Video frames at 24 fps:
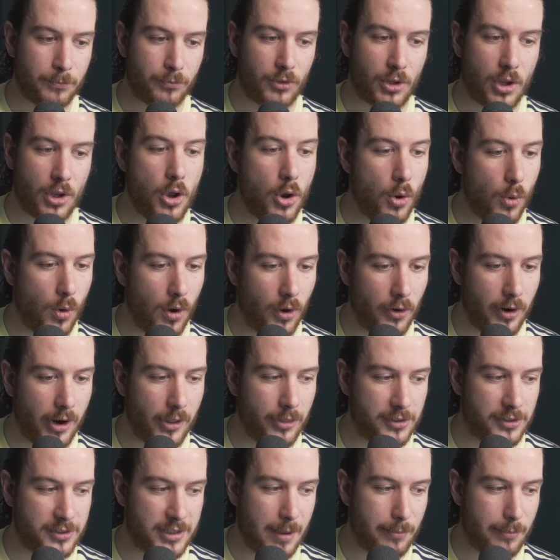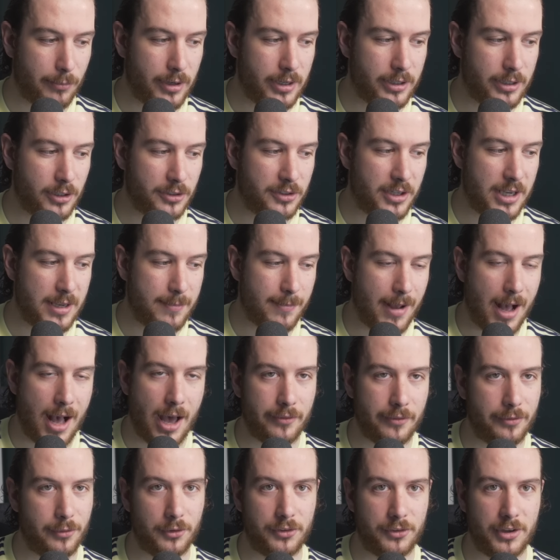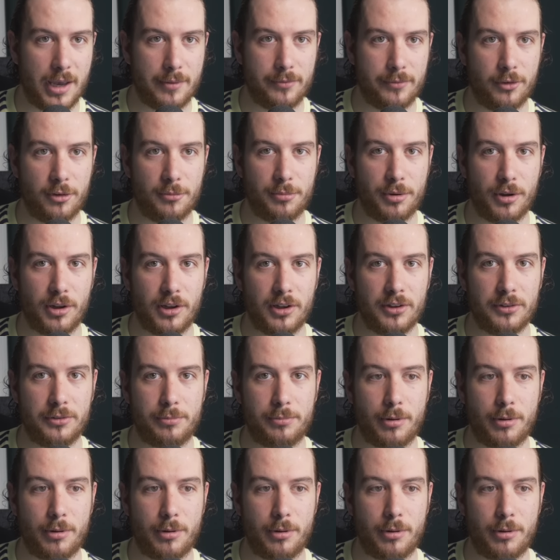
who are on the San Marino team aren't full-time footballers.